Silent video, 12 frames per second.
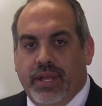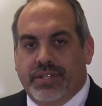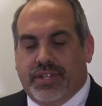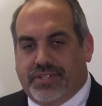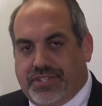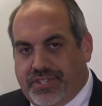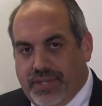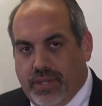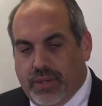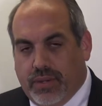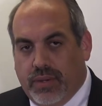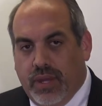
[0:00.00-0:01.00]
to
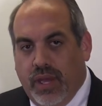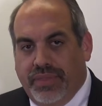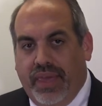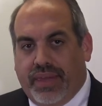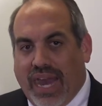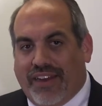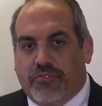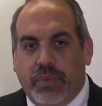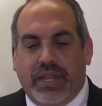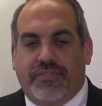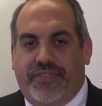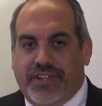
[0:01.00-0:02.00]
sue the
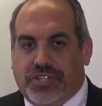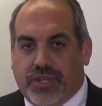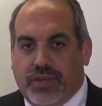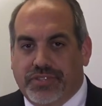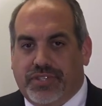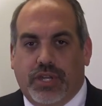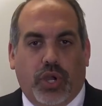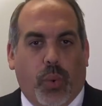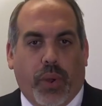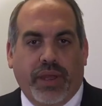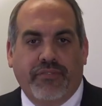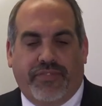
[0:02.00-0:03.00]
government officials who
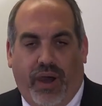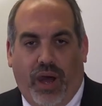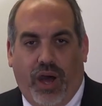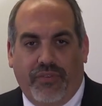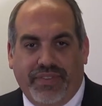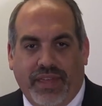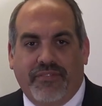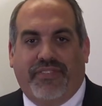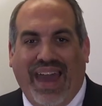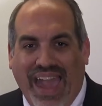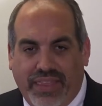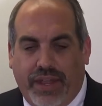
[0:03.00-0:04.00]
were involved in
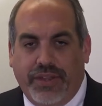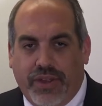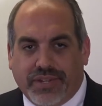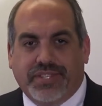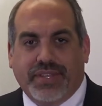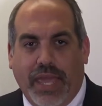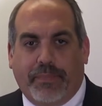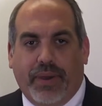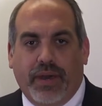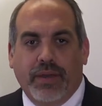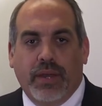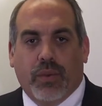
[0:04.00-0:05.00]
violating your
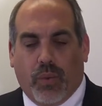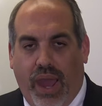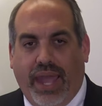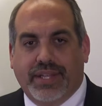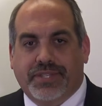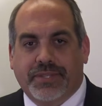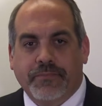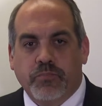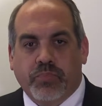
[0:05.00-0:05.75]
SAPA rights.